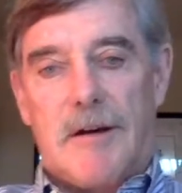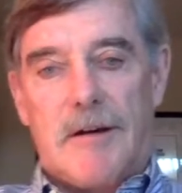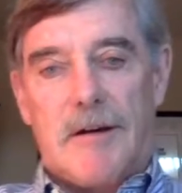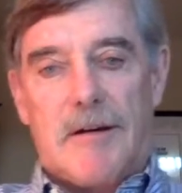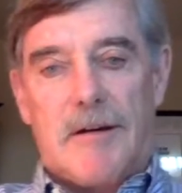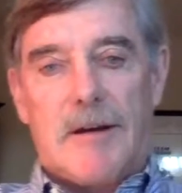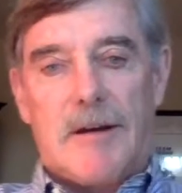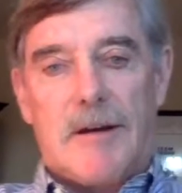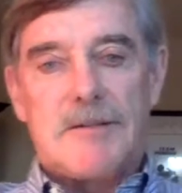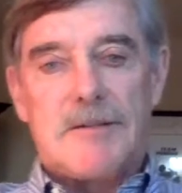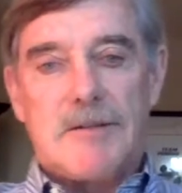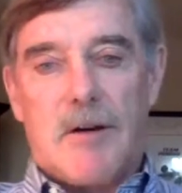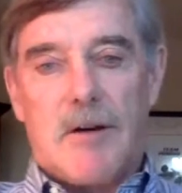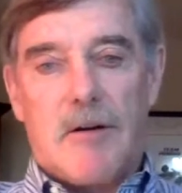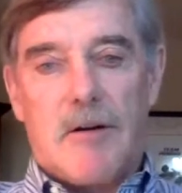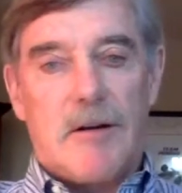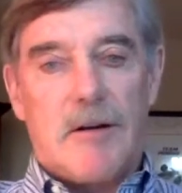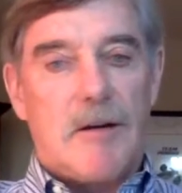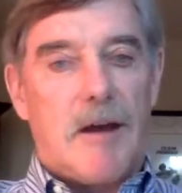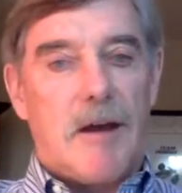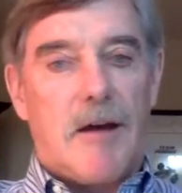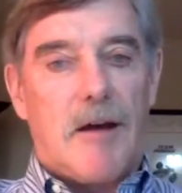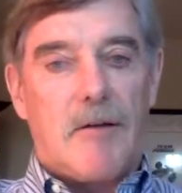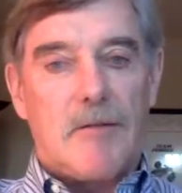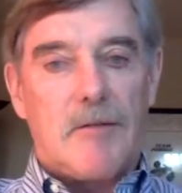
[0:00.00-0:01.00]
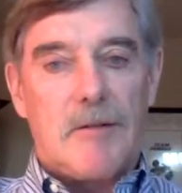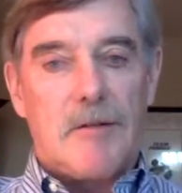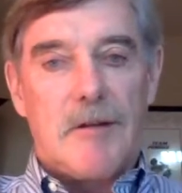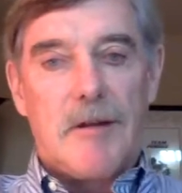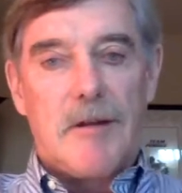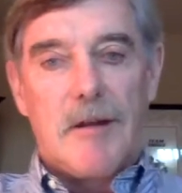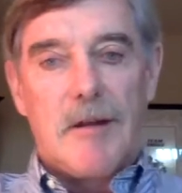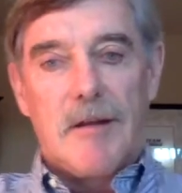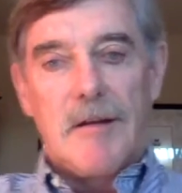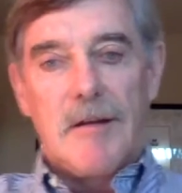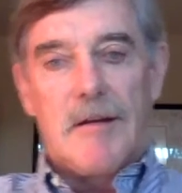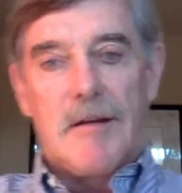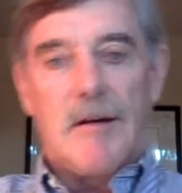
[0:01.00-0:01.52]
I started out
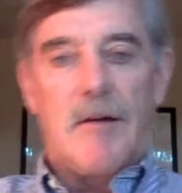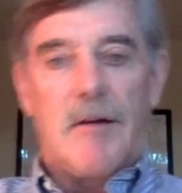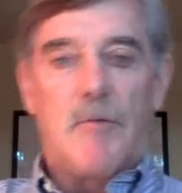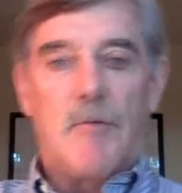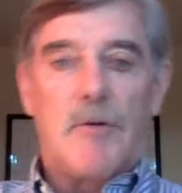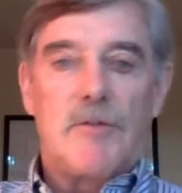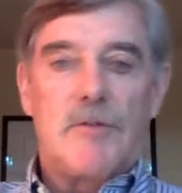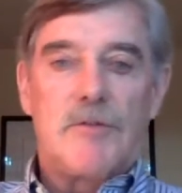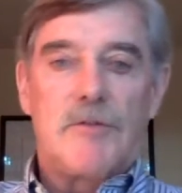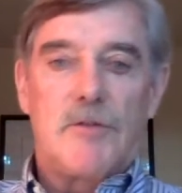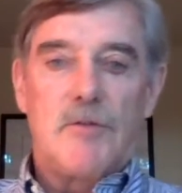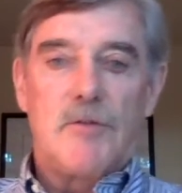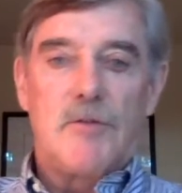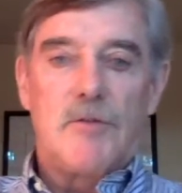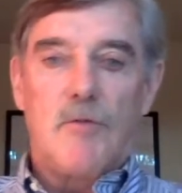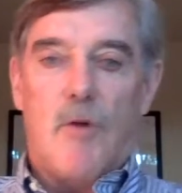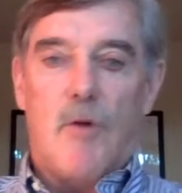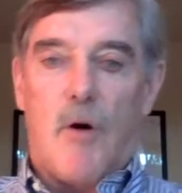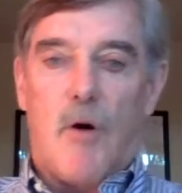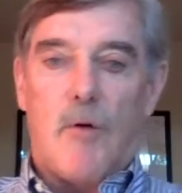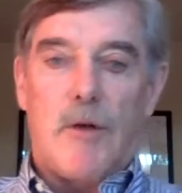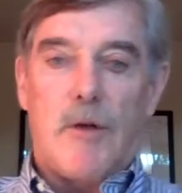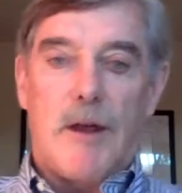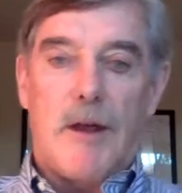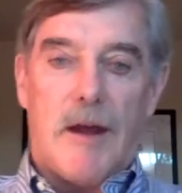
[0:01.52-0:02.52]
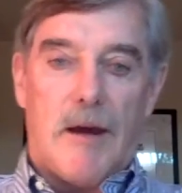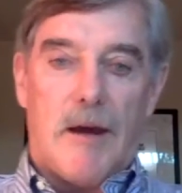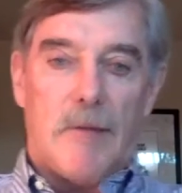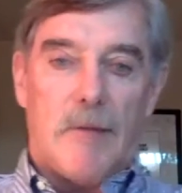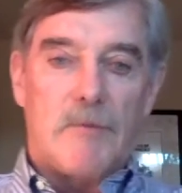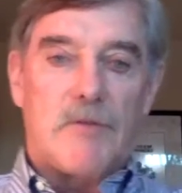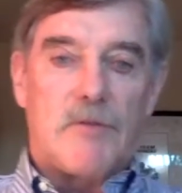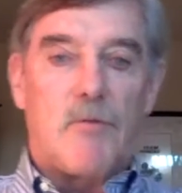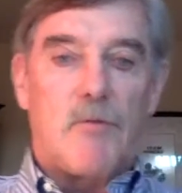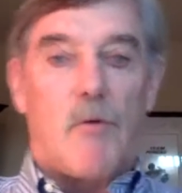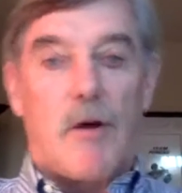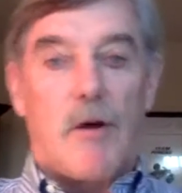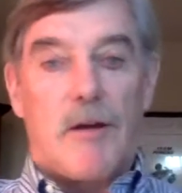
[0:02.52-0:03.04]
with 2
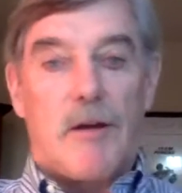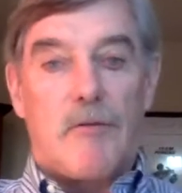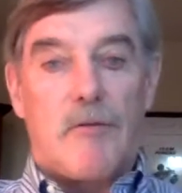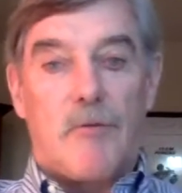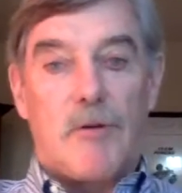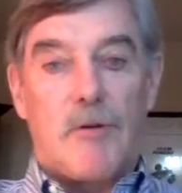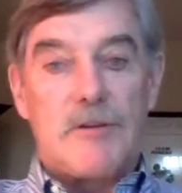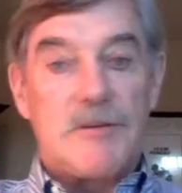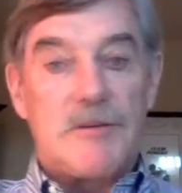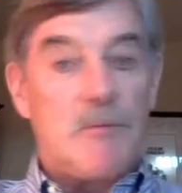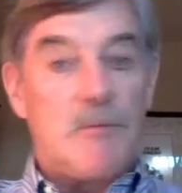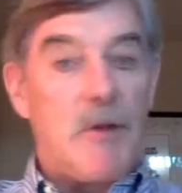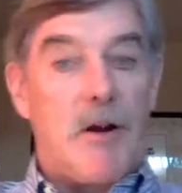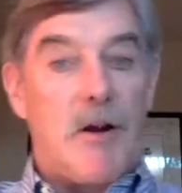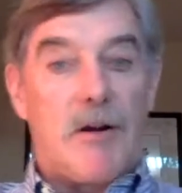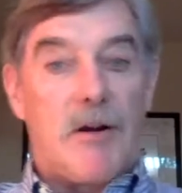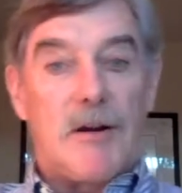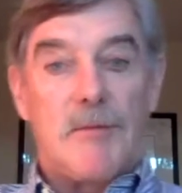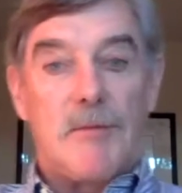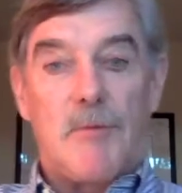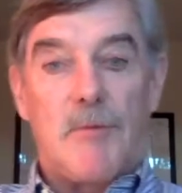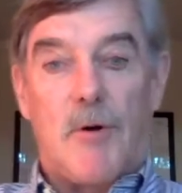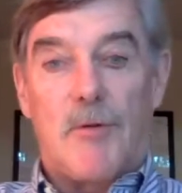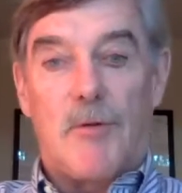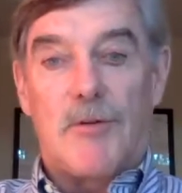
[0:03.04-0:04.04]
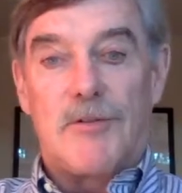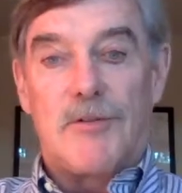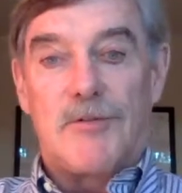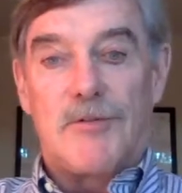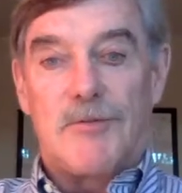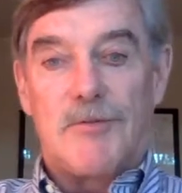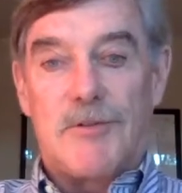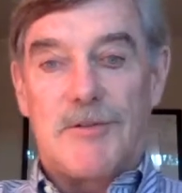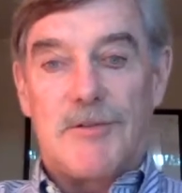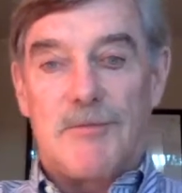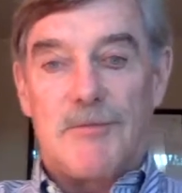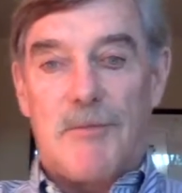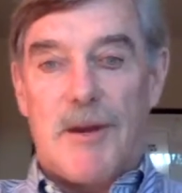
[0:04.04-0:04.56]
OEMs, one of which American
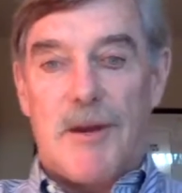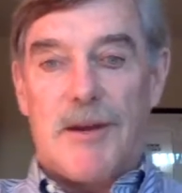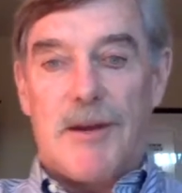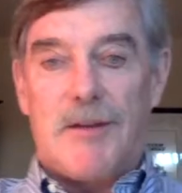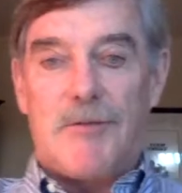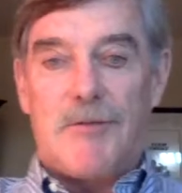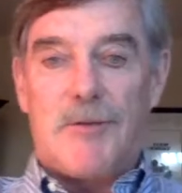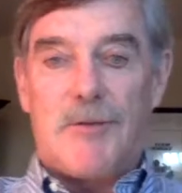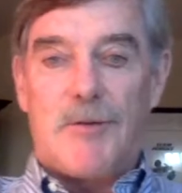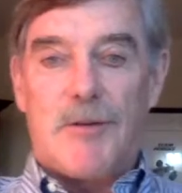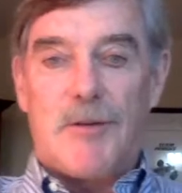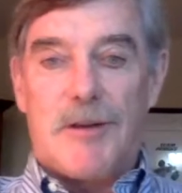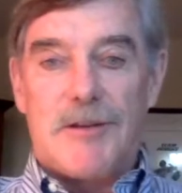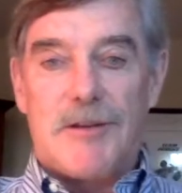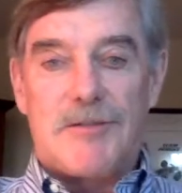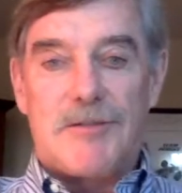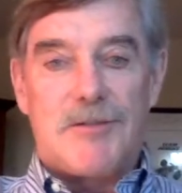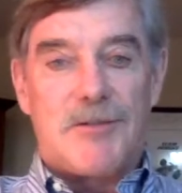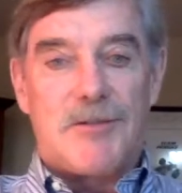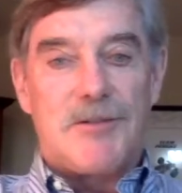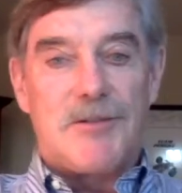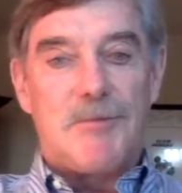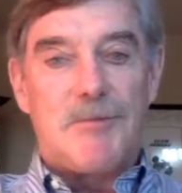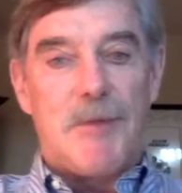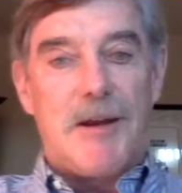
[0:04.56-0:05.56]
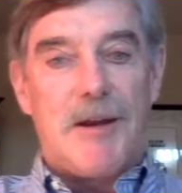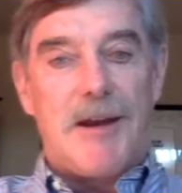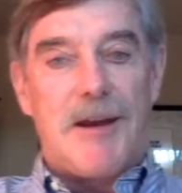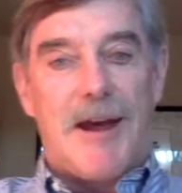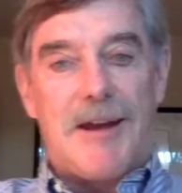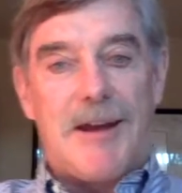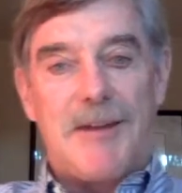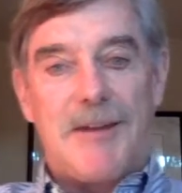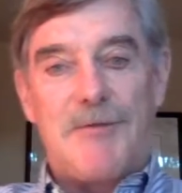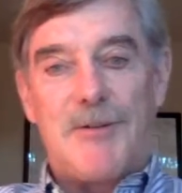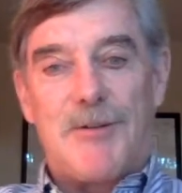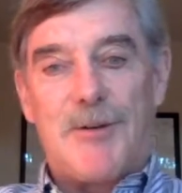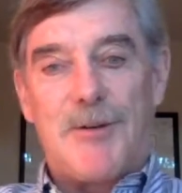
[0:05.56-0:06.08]
Motors, which many of your listeners may
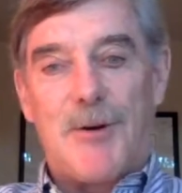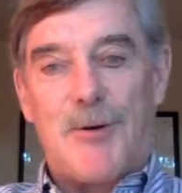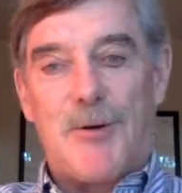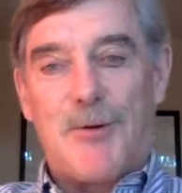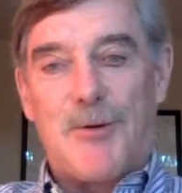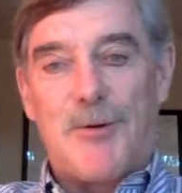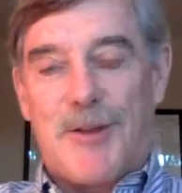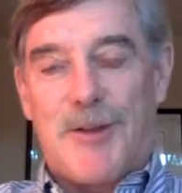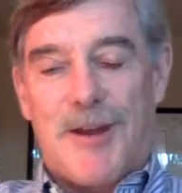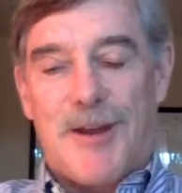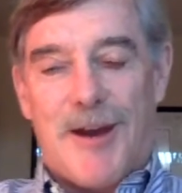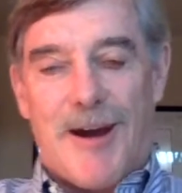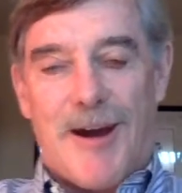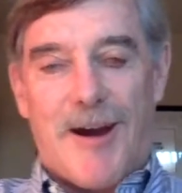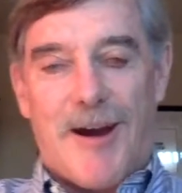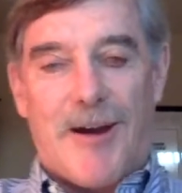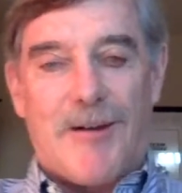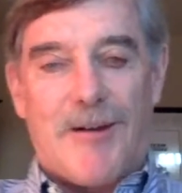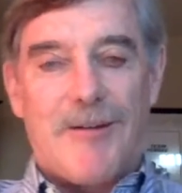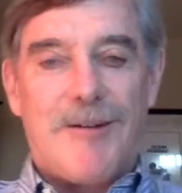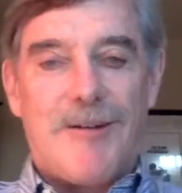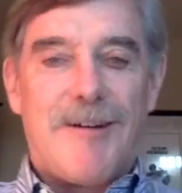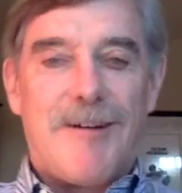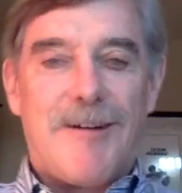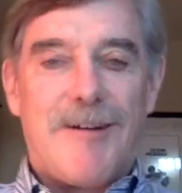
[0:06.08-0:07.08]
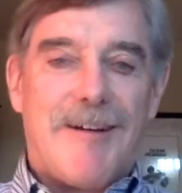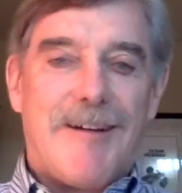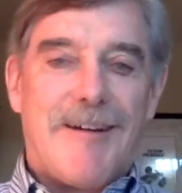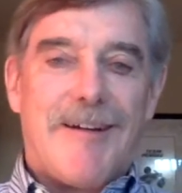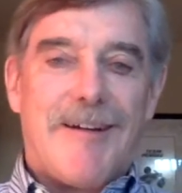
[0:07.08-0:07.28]
not even know who they are.